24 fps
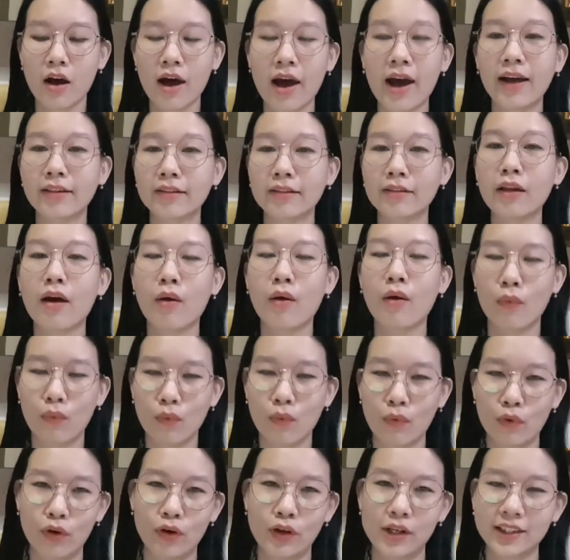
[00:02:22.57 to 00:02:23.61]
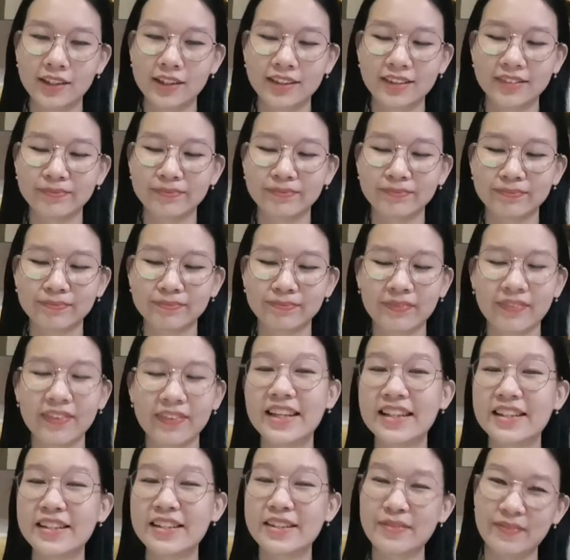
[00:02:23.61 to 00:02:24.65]
at a word.
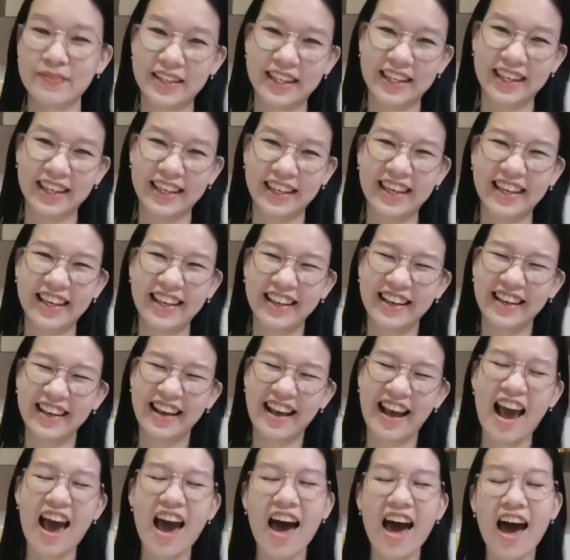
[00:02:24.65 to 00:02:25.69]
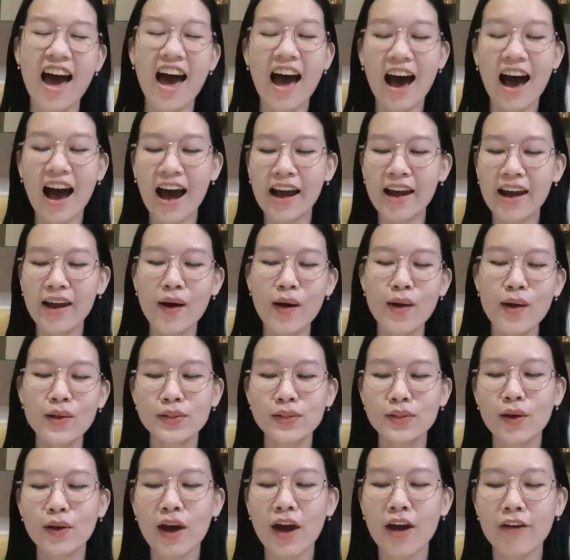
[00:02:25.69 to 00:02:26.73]
It's me. I
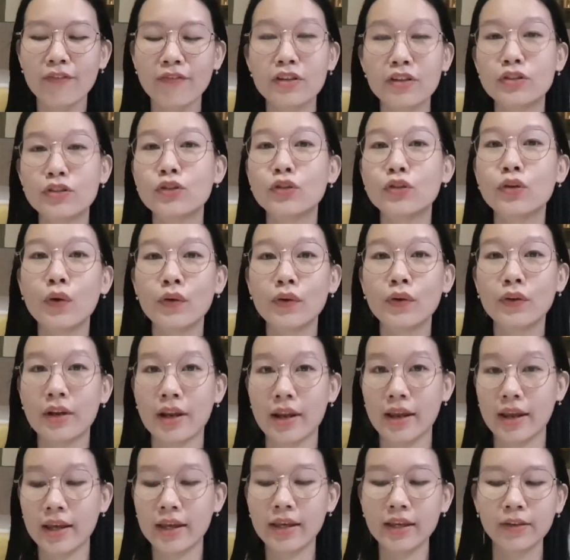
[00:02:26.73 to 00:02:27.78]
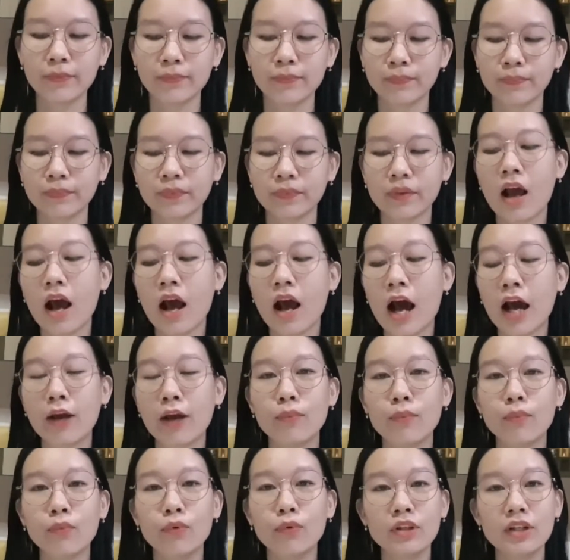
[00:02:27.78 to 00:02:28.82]
also have a short day.
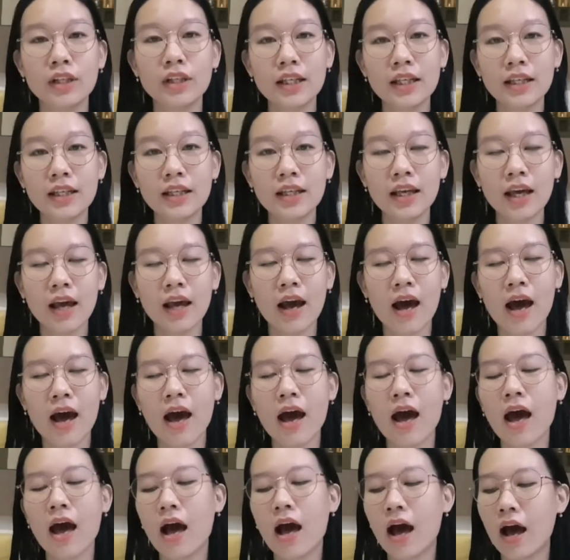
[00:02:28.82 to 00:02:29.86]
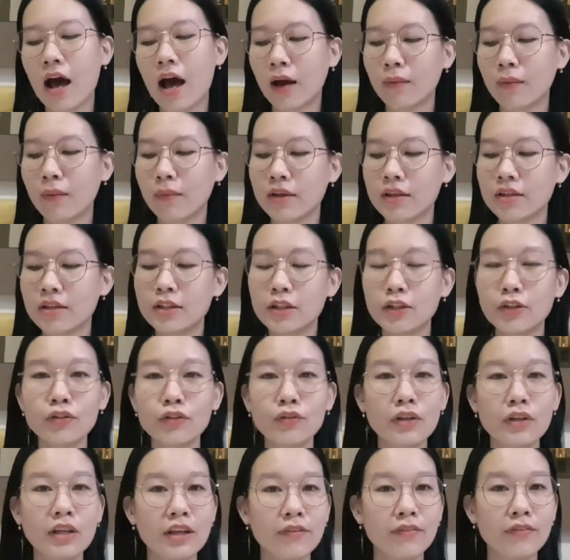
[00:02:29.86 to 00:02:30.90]
I'm moody, I'm easy to
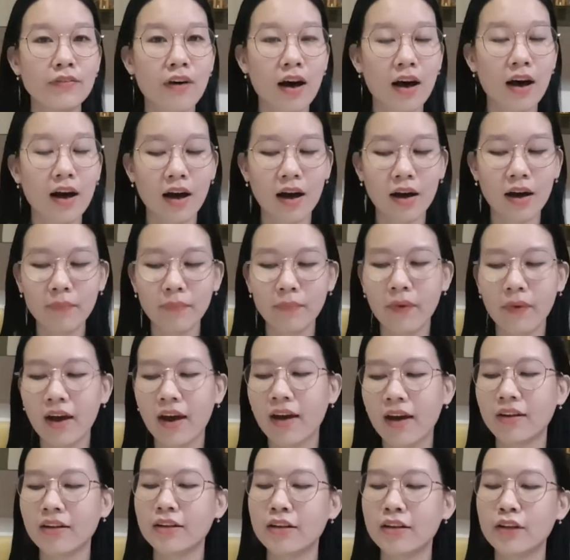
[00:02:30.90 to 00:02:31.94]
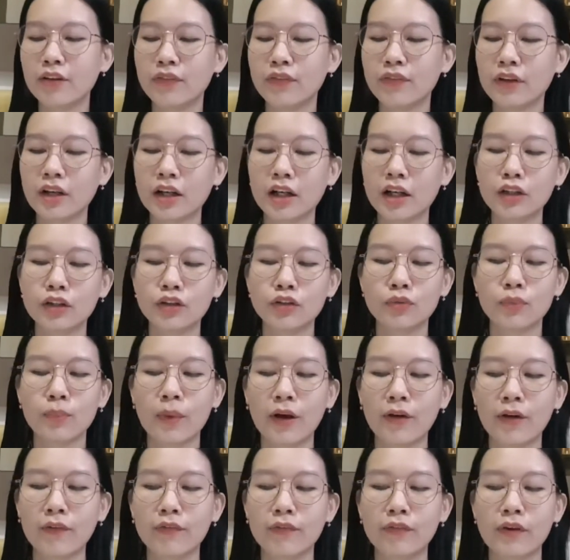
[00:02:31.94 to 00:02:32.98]
give up, and difficult to
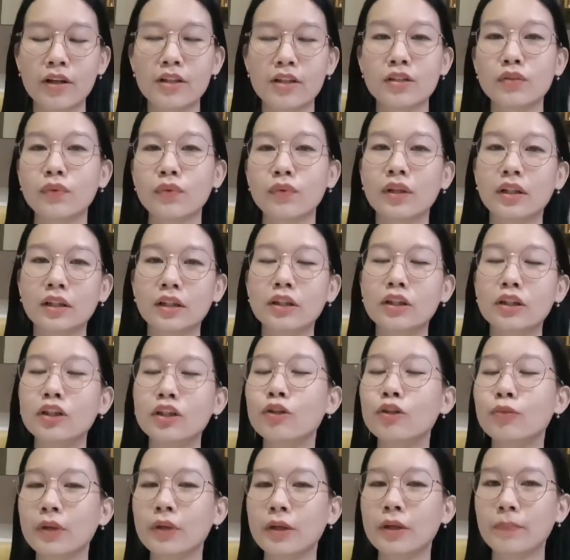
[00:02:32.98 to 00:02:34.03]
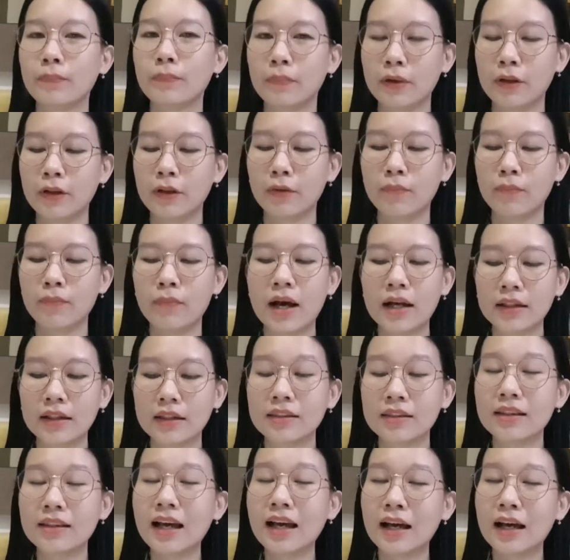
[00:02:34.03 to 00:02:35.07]
make friends with new people. But
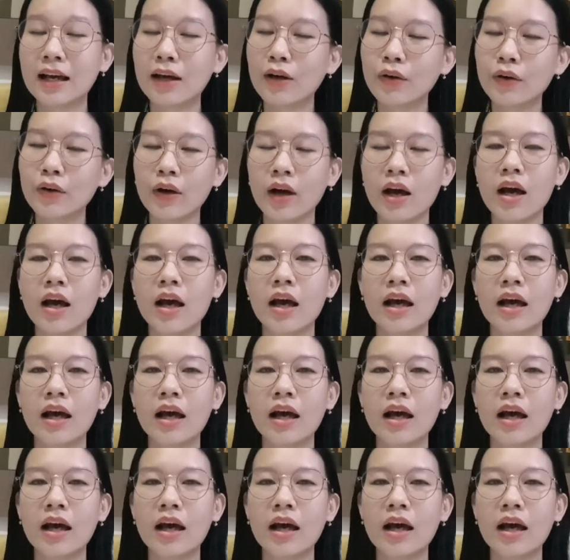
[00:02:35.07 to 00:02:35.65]
now,